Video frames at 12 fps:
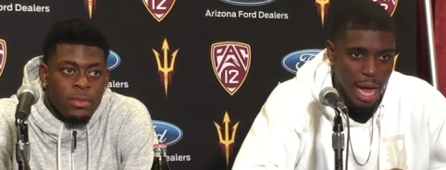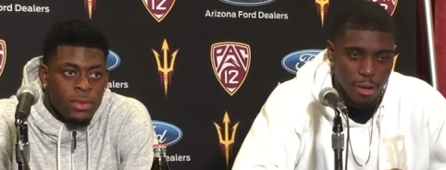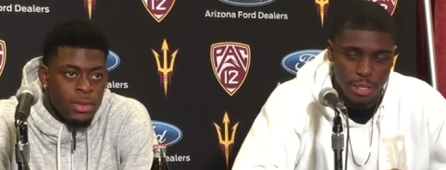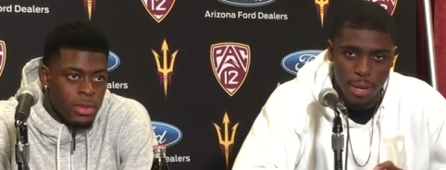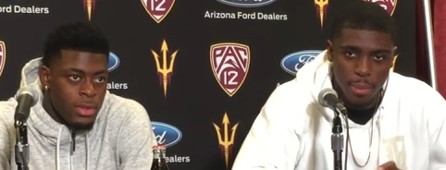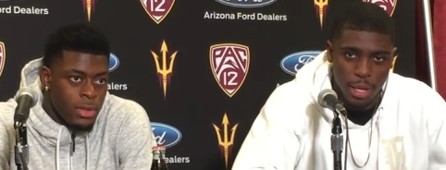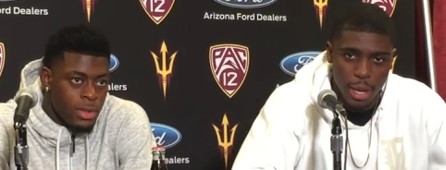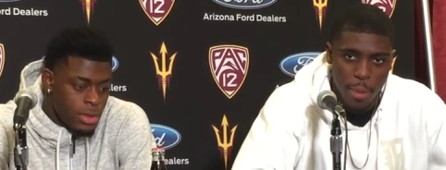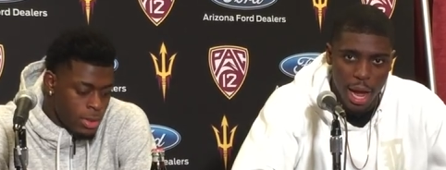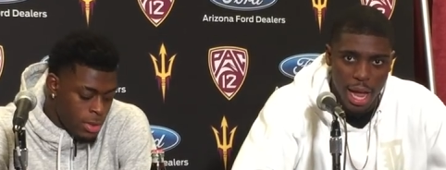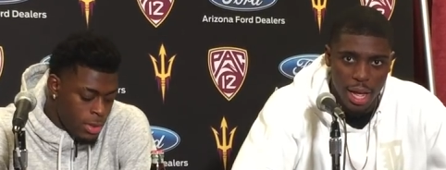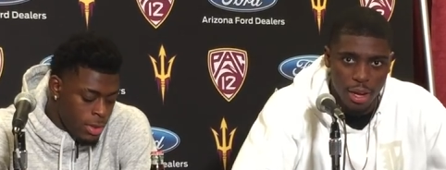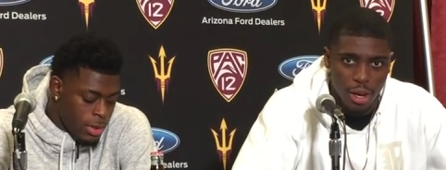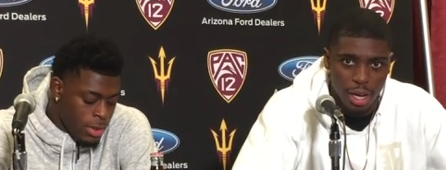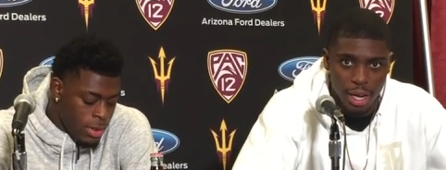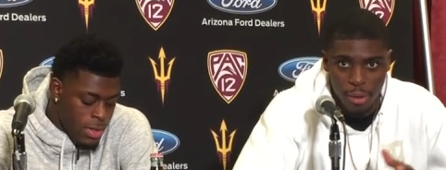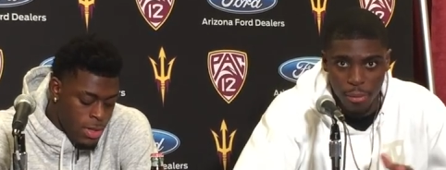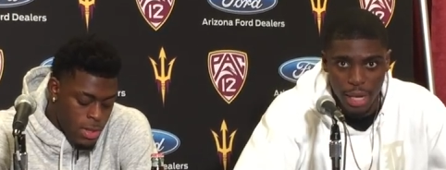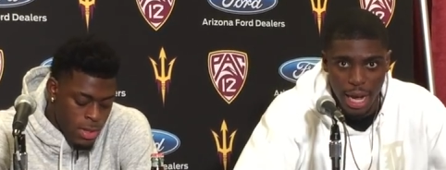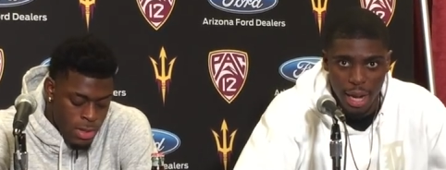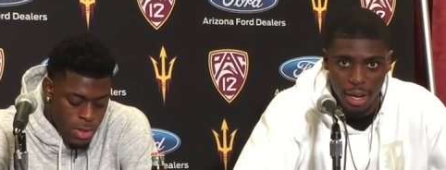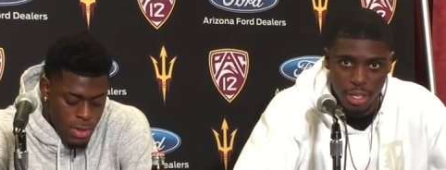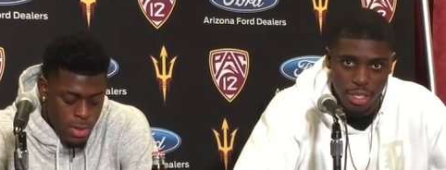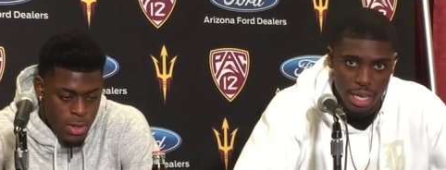Speaker 1: I was able to get my hand on it, and we got
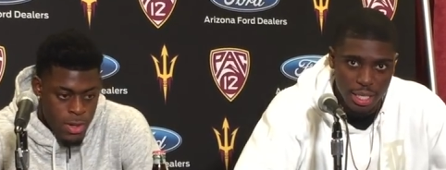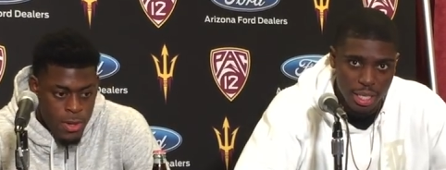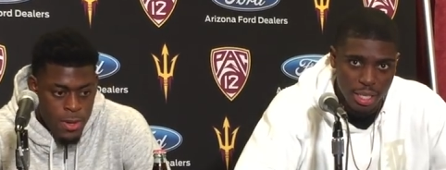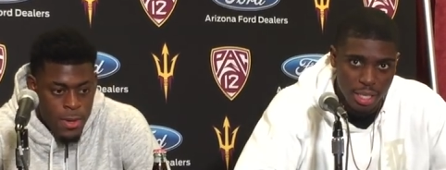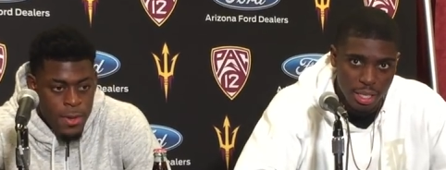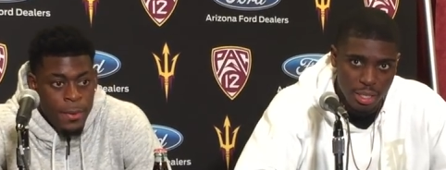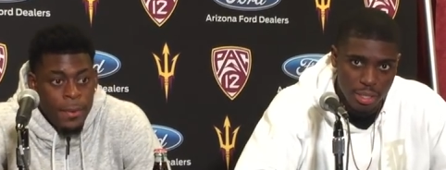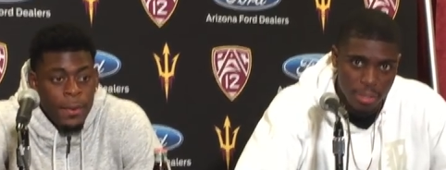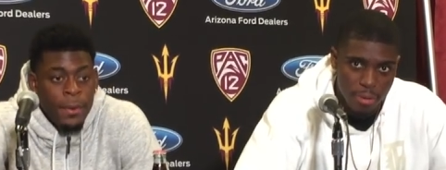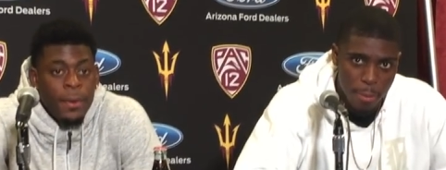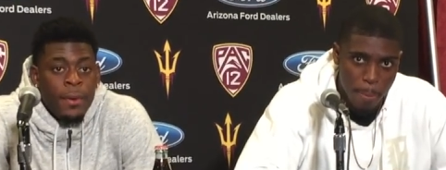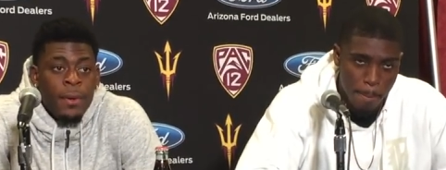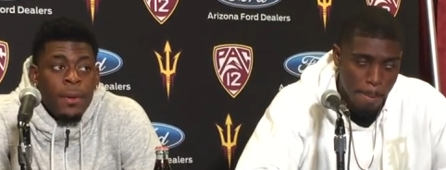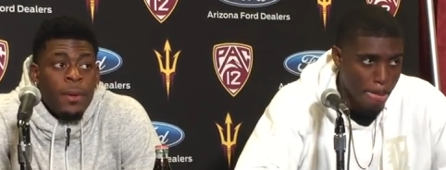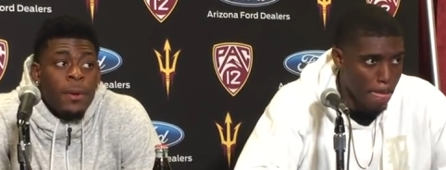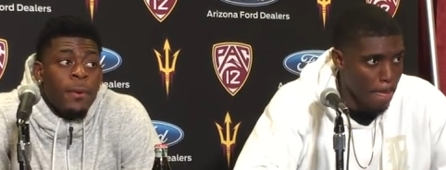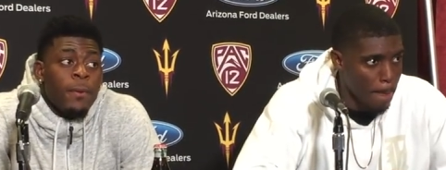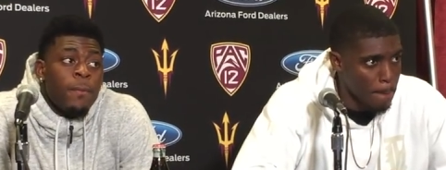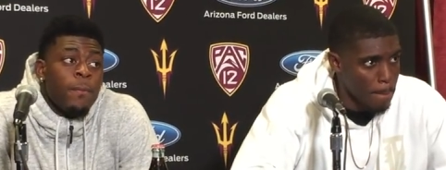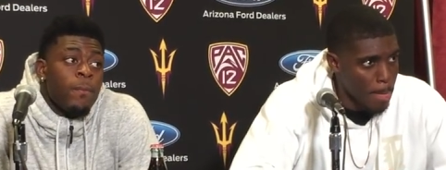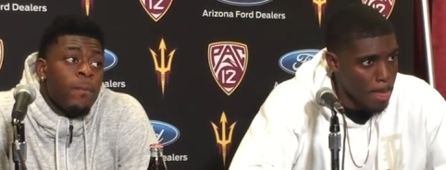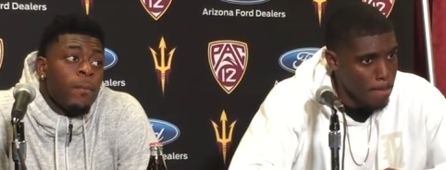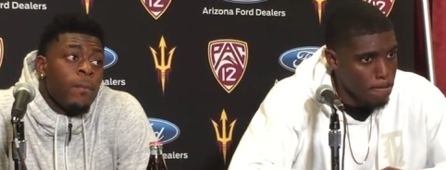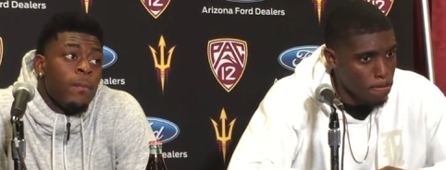out a transition. How hard is it on the
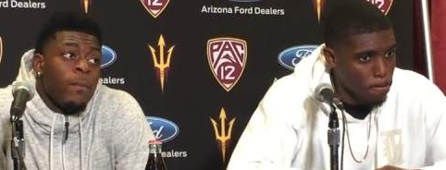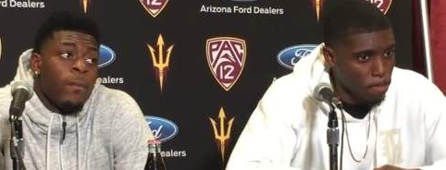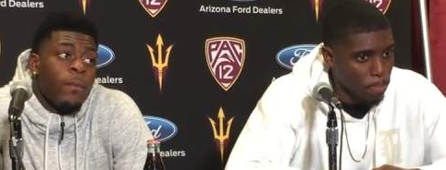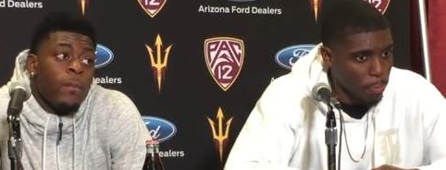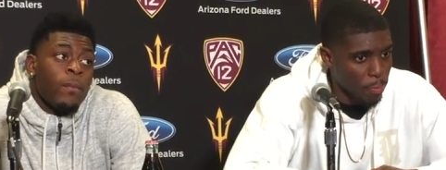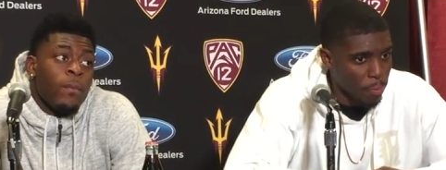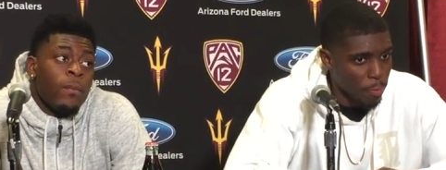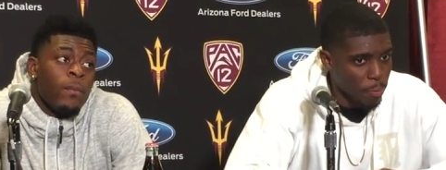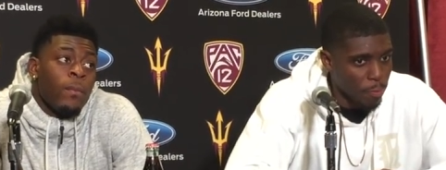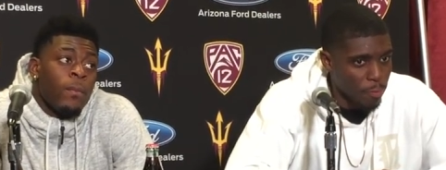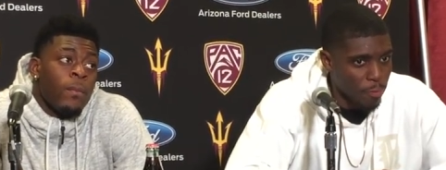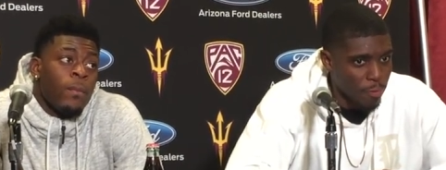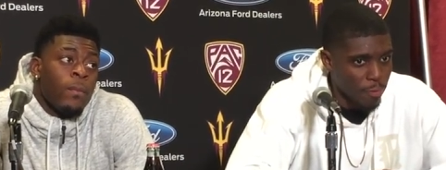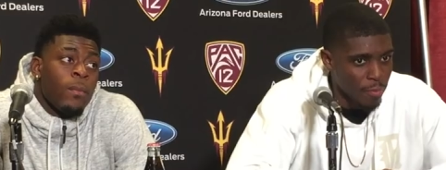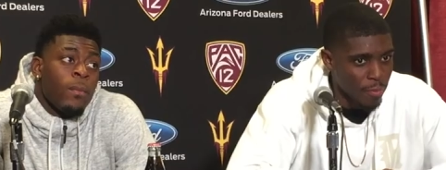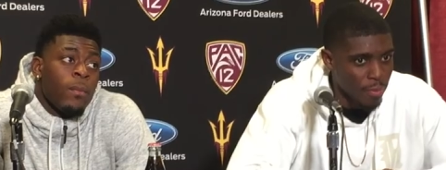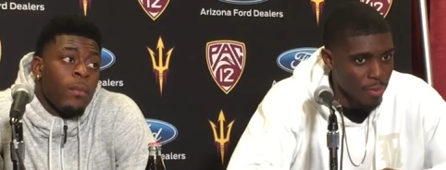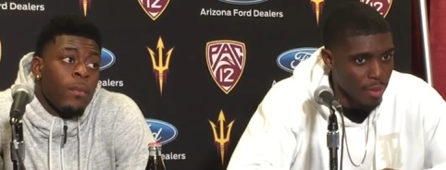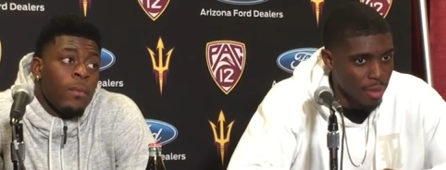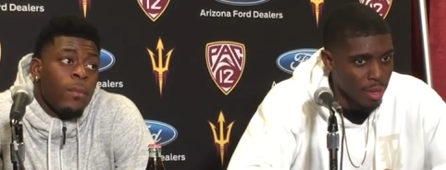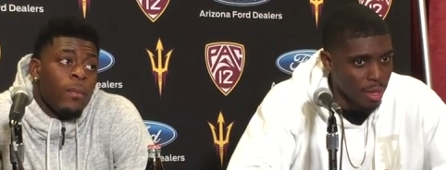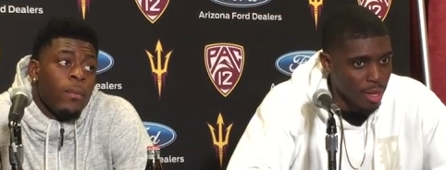offense on having 100% healthy Remy Martin?